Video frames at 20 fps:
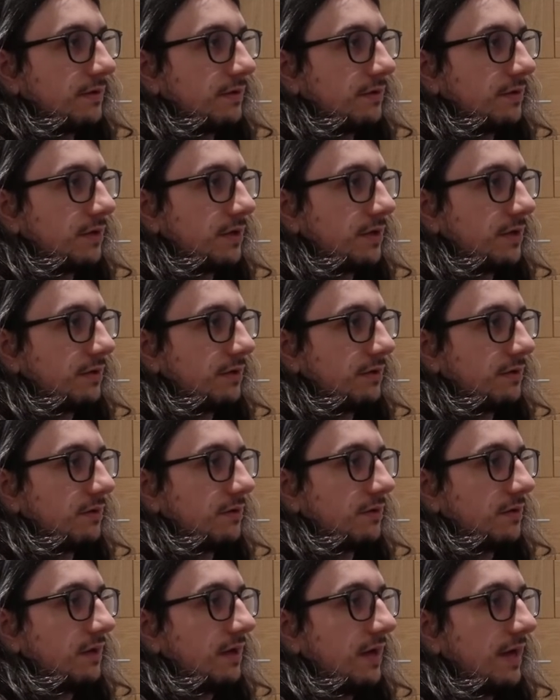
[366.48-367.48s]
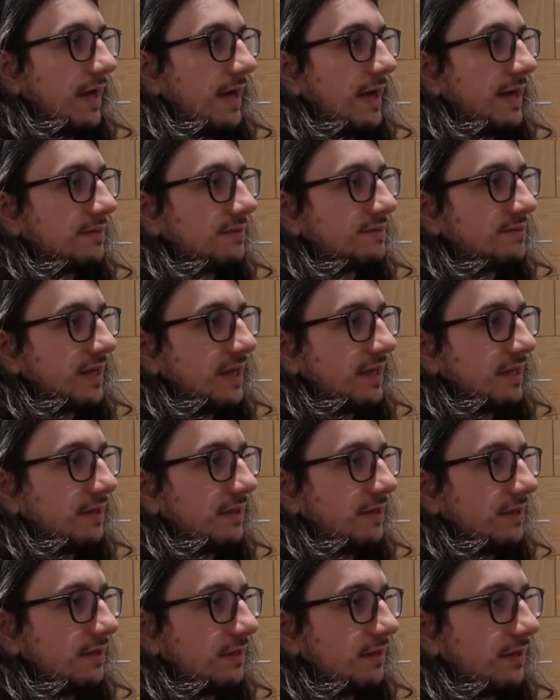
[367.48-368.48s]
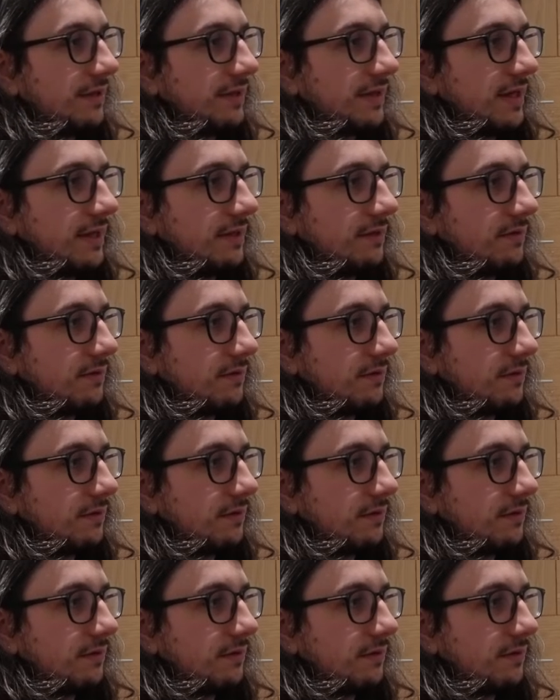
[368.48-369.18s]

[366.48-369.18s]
you know, @daily, and then